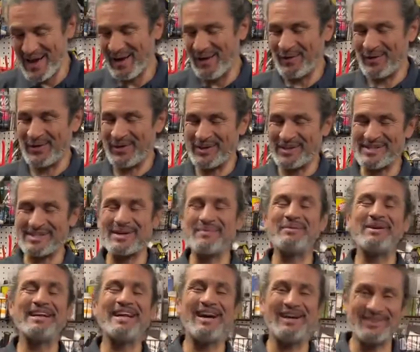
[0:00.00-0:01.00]
or
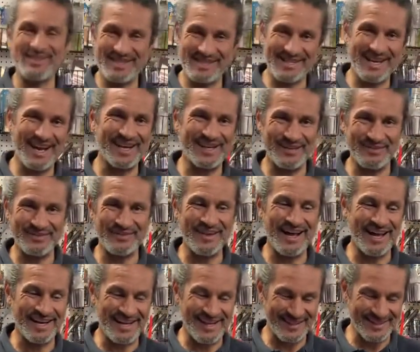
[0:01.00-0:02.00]
someone else has gotten a
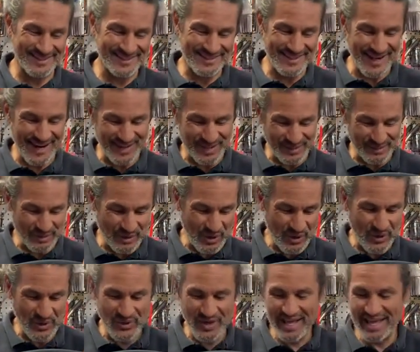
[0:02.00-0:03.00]
flat on the side of the
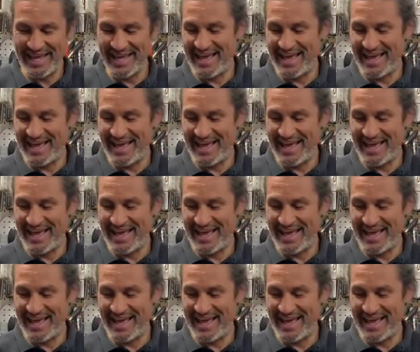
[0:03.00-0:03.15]
road